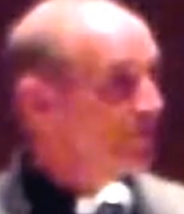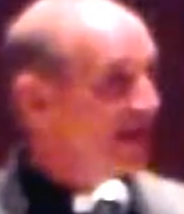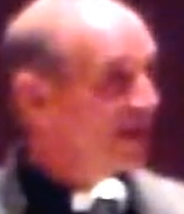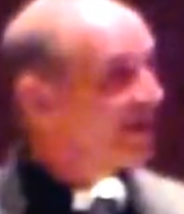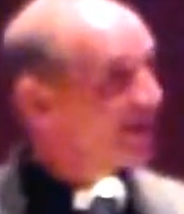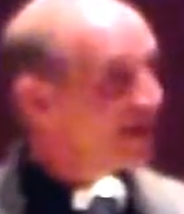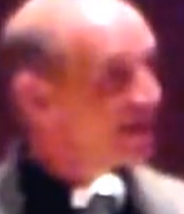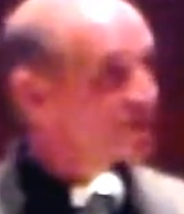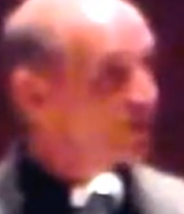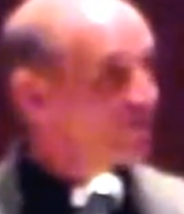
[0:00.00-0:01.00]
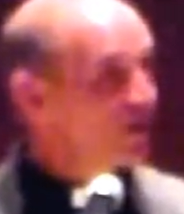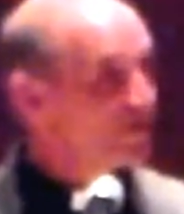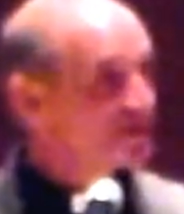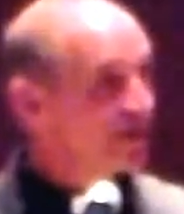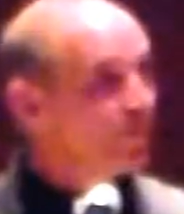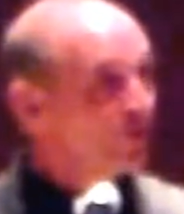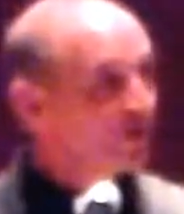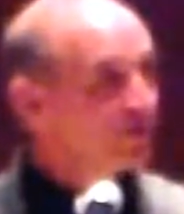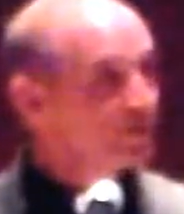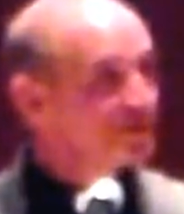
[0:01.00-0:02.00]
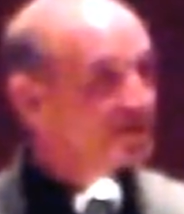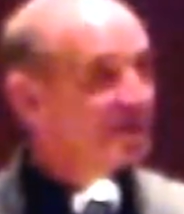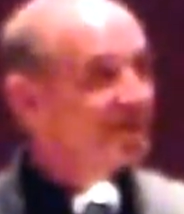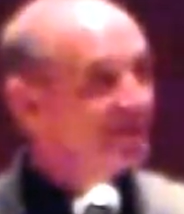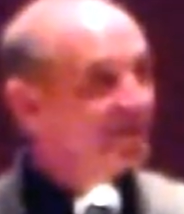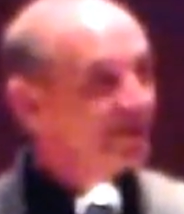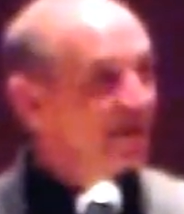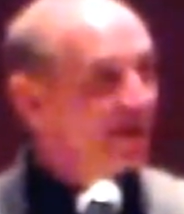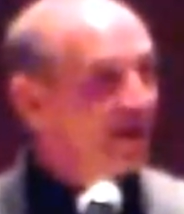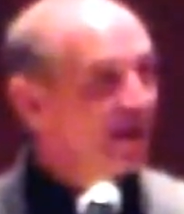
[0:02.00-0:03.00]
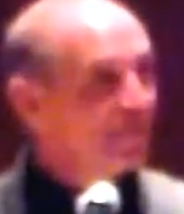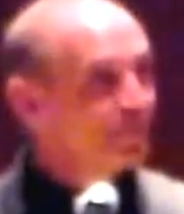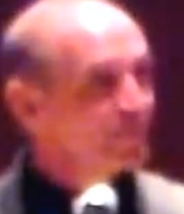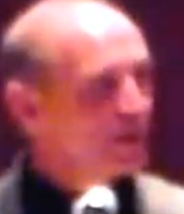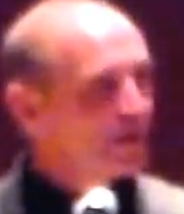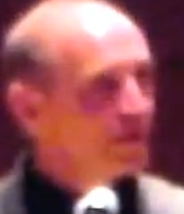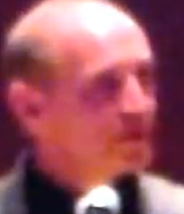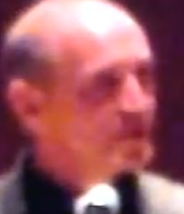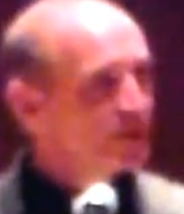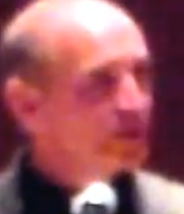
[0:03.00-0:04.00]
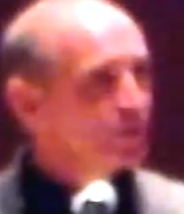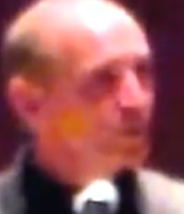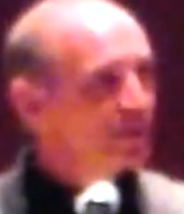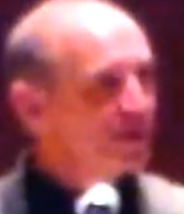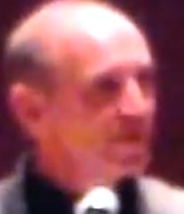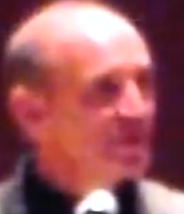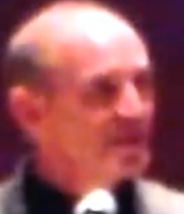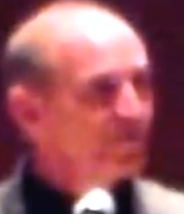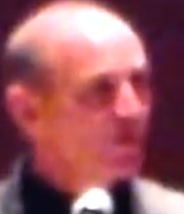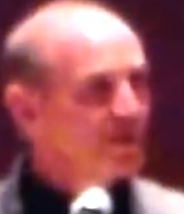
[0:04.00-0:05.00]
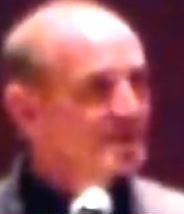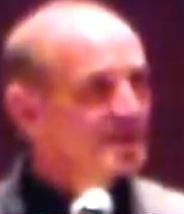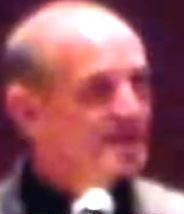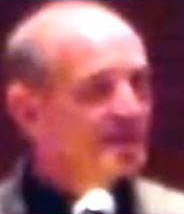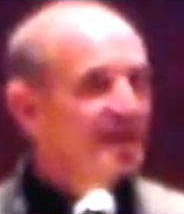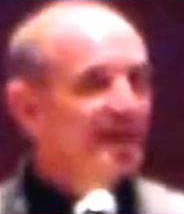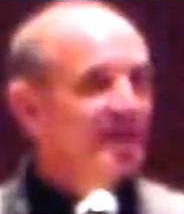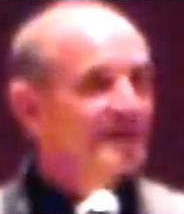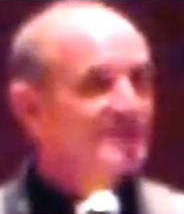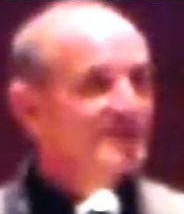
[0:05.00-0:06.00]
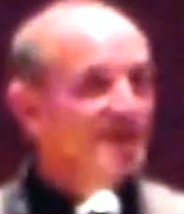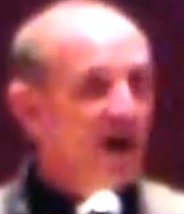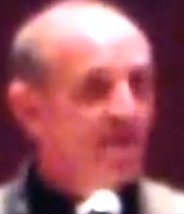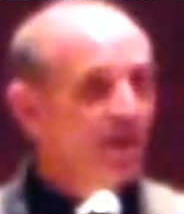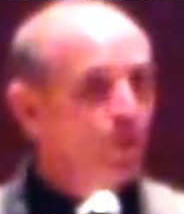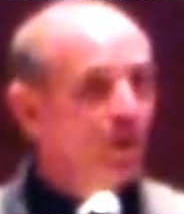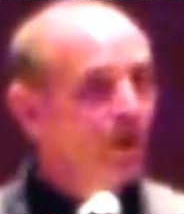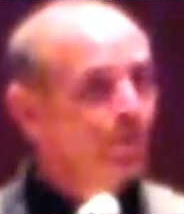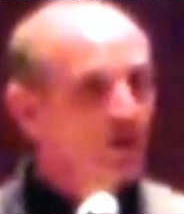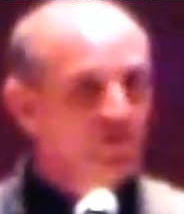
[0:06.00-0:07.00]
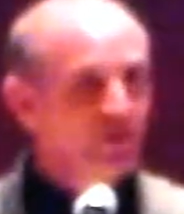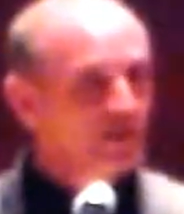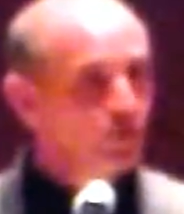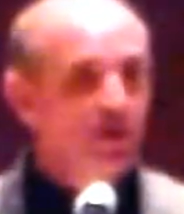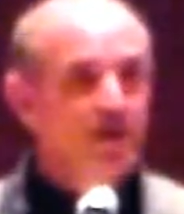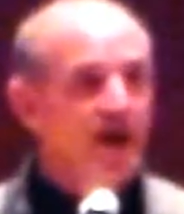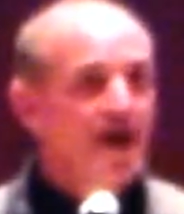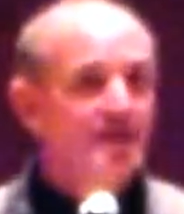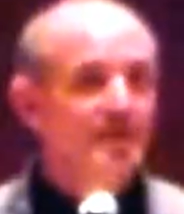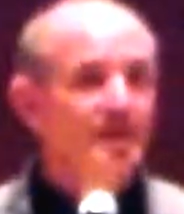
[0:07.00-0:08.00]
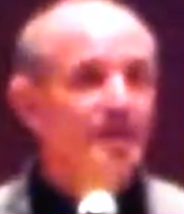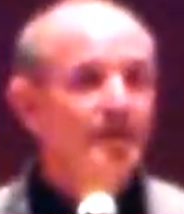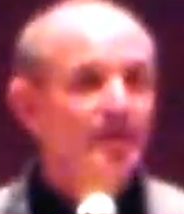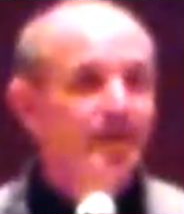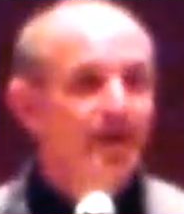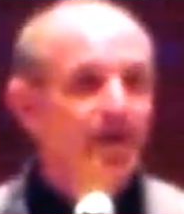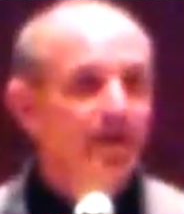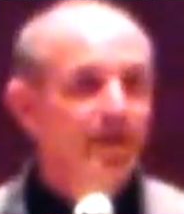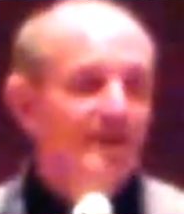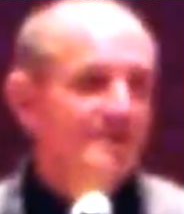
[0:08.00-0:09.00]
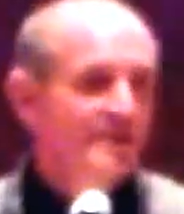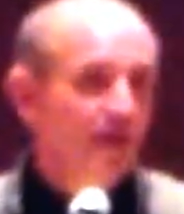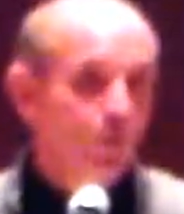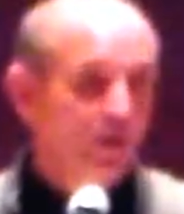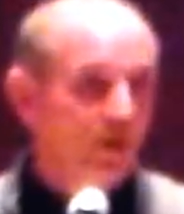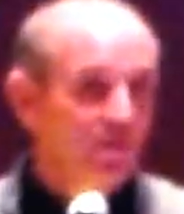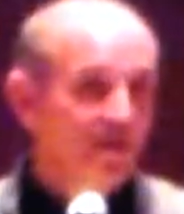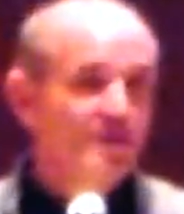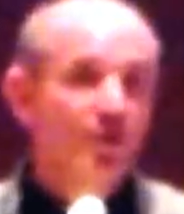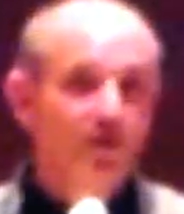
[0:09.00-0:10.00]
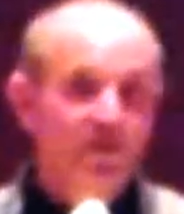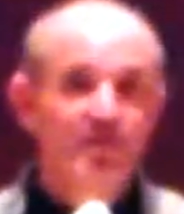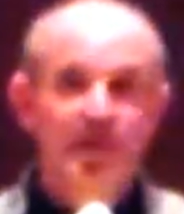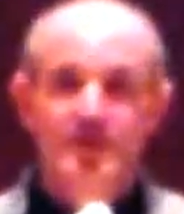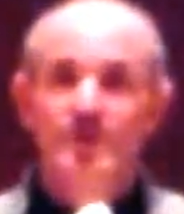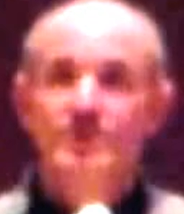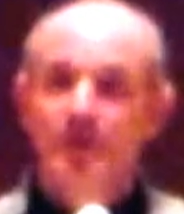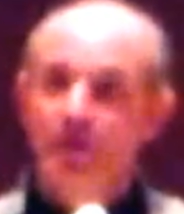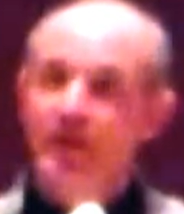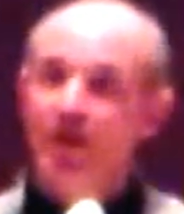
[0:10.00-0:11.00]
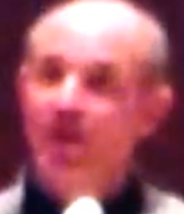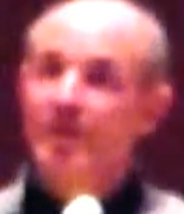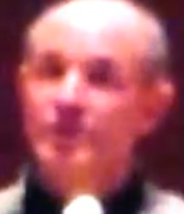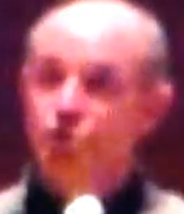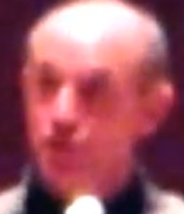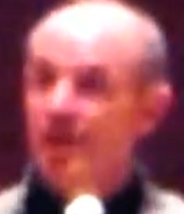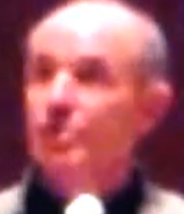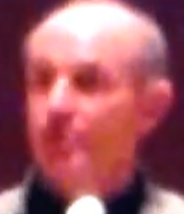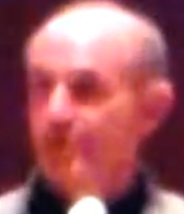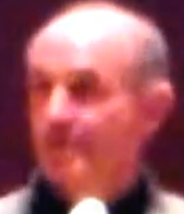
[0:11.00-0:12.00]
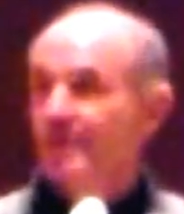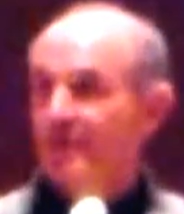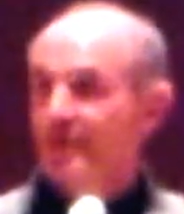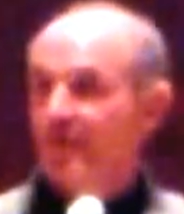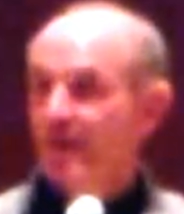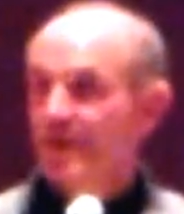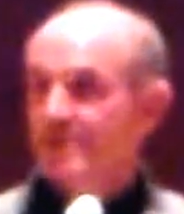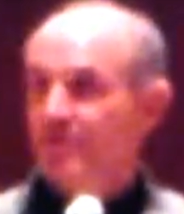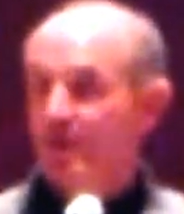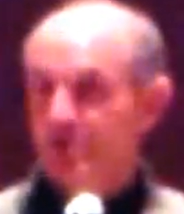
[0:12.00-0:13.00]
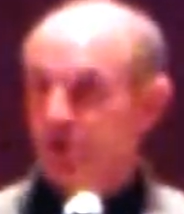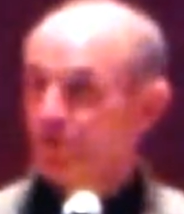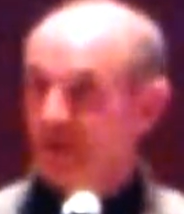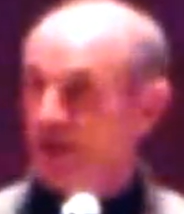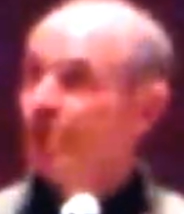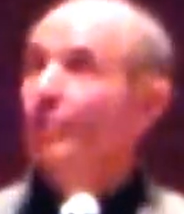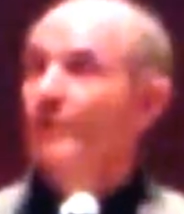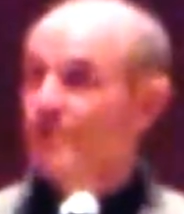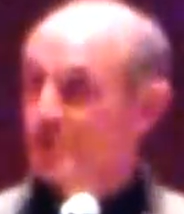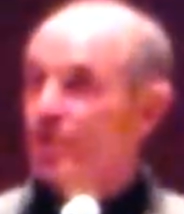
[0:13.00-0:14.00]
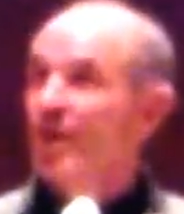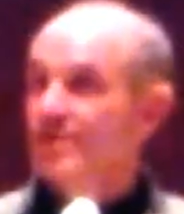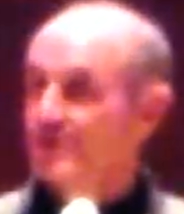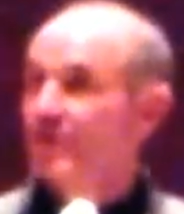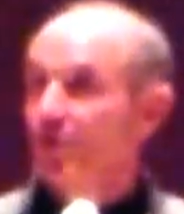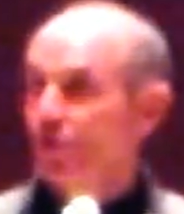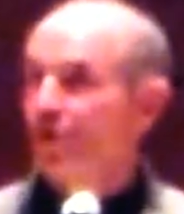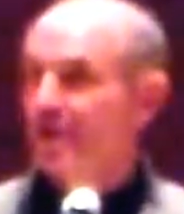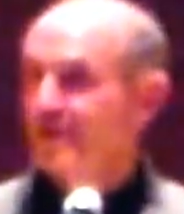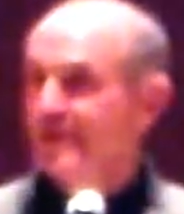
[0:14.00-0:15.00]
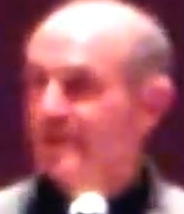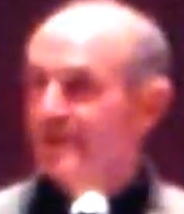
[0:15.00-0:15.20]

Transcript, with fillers: of humanity has. We have all the same wrinkles. Um, so the difference is not that we are perfect. We are not. Uh, it's that we are these earthen vessels that are carrying this treasure that is untold value, which is Christ the Lord.